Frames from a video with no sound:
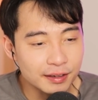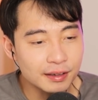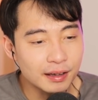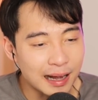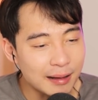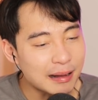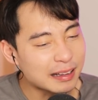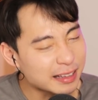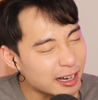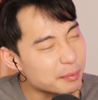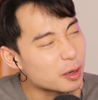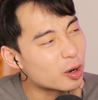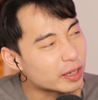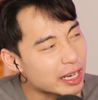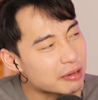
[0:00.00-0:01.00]
I think I'll
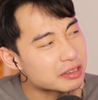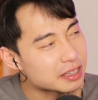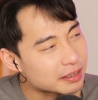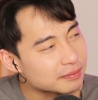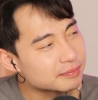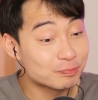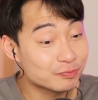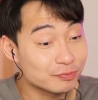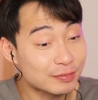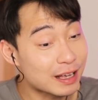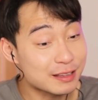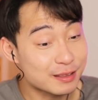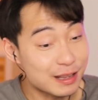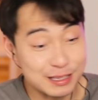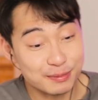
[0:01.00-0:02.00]
be okay with it.
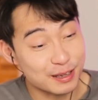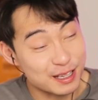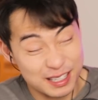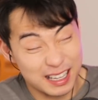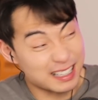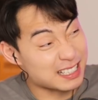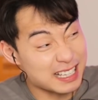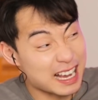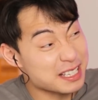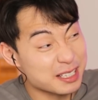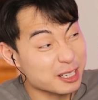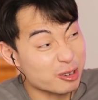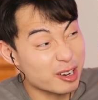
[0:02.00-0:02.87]
Does that answer the